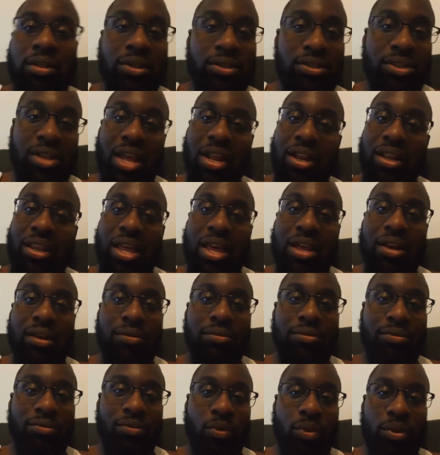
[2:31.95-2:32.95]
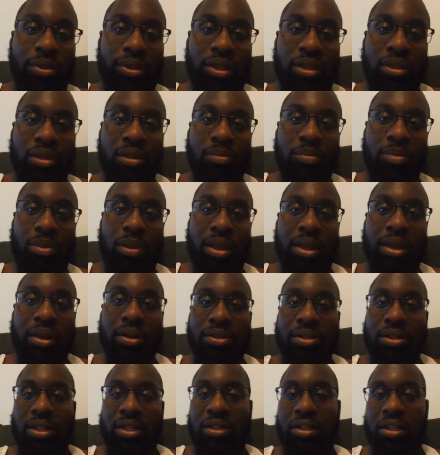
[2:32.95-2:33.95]
There's not a lot of really good
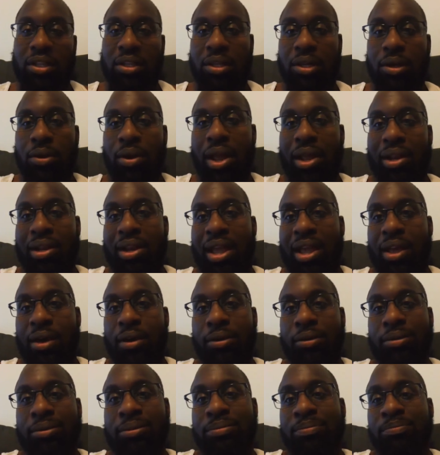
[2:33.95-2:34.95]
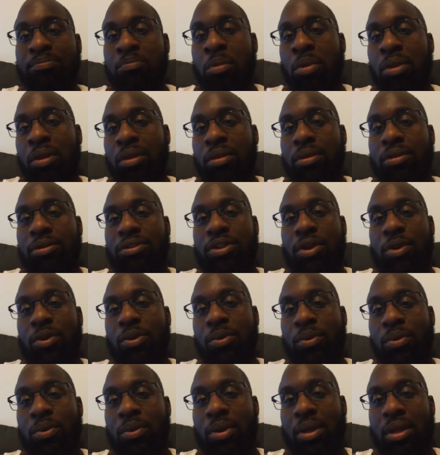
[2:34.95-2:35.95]
players in the D League right now.
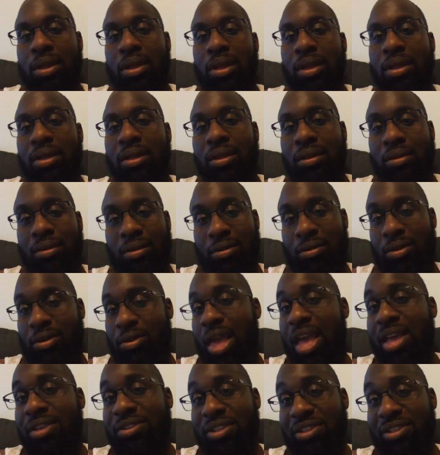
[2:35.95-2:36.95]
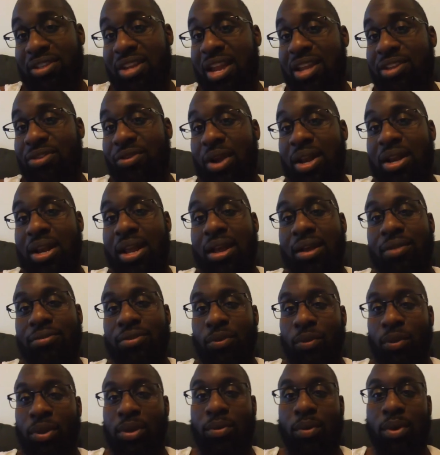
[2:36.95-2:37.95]
So as it stands right now, if
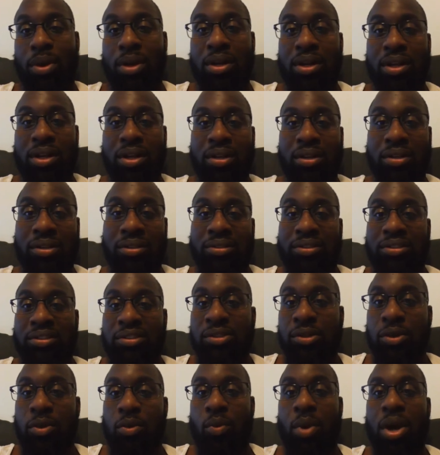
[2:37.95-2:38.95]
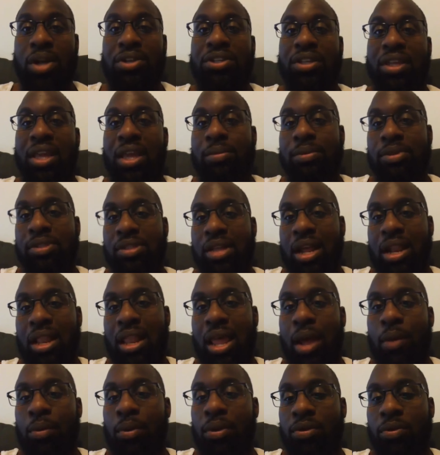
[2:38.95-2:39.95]
you really wanted to watch the game, there's not a
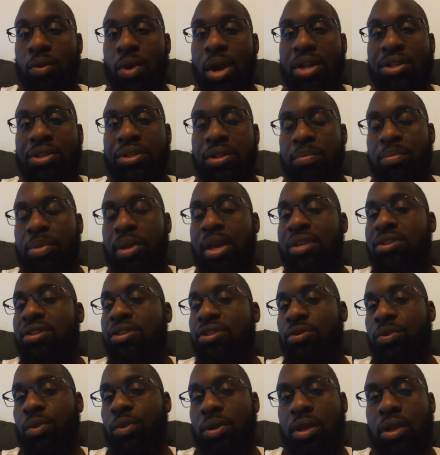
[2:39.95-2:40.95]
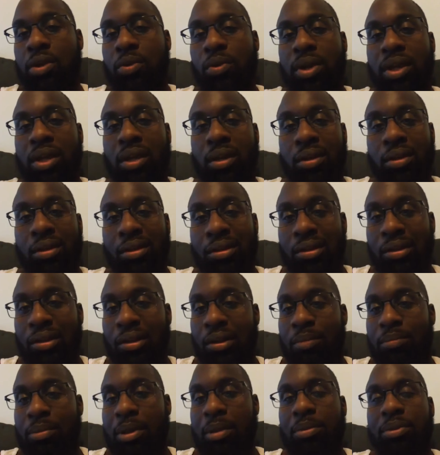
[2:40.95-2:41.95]
lot worth watching. The pace is really quick.
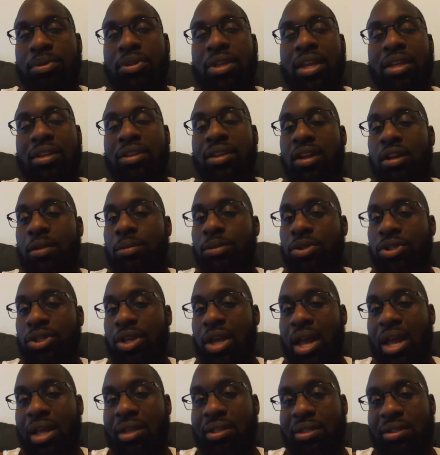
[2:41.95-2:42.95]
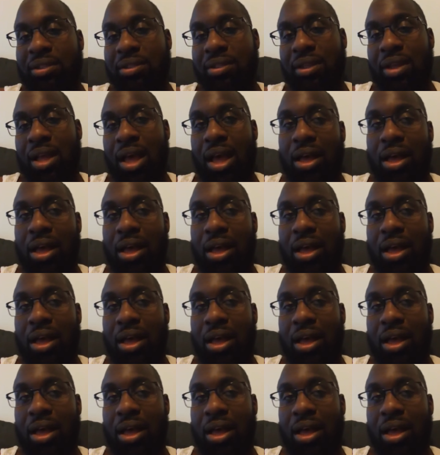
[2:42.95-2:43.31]
People take terrible shots.